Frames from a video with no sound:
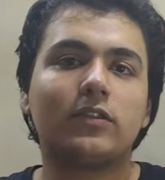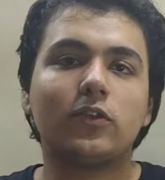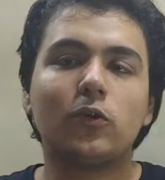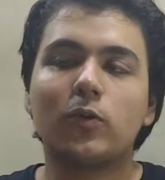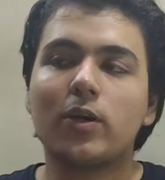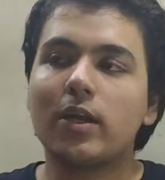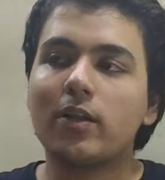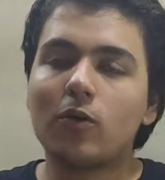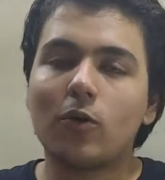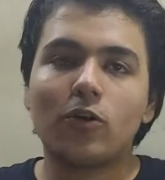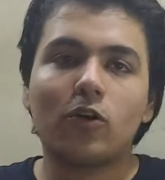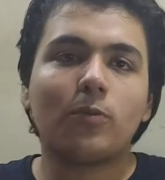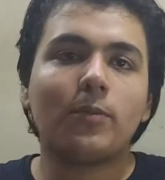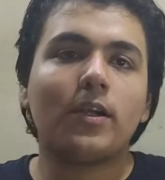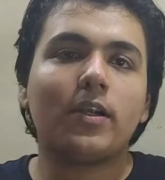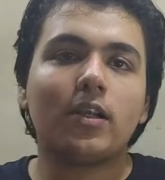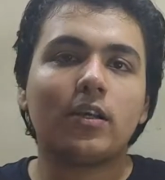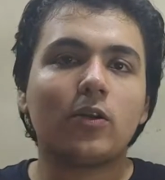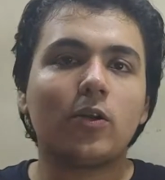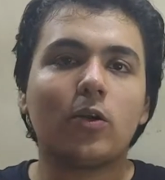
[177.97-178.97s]
You can
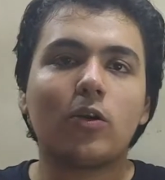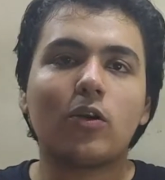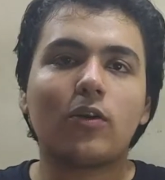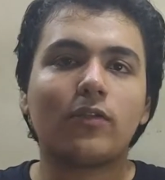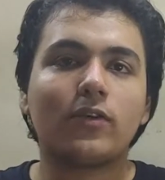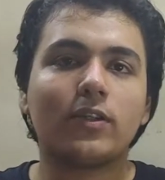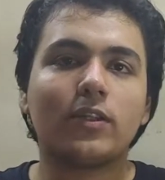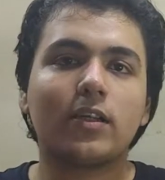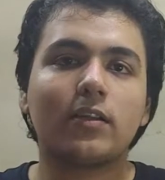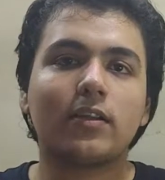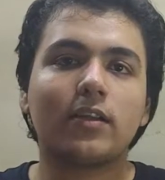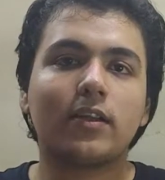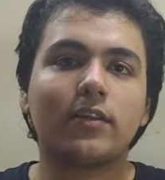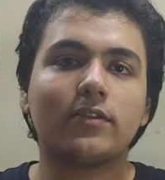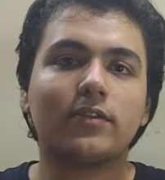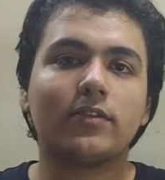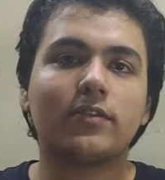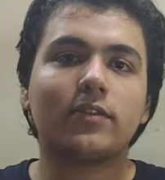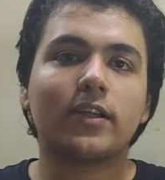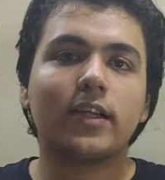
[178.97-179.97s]
automate a lot of other
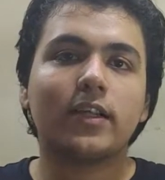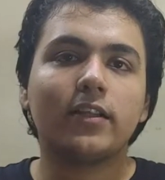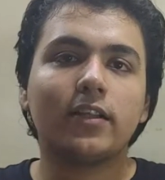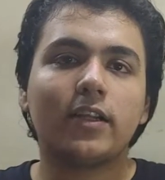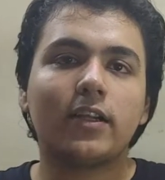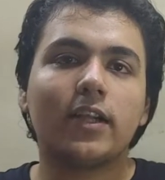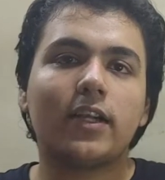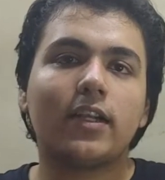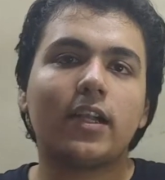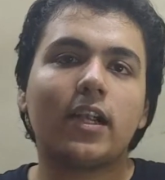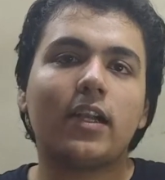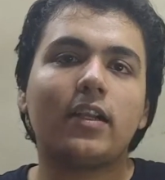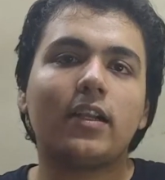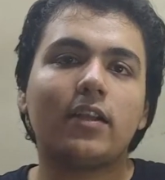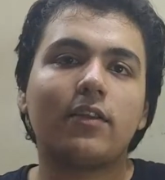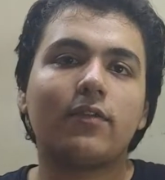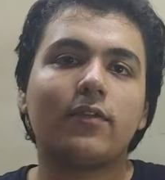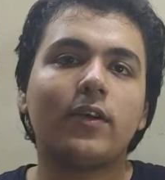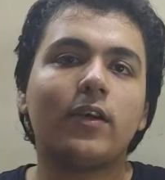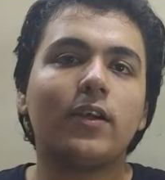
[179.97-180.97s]
things in the data
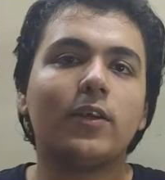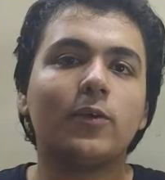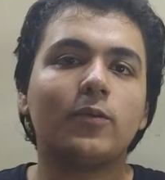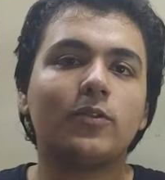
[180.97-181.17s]
entry field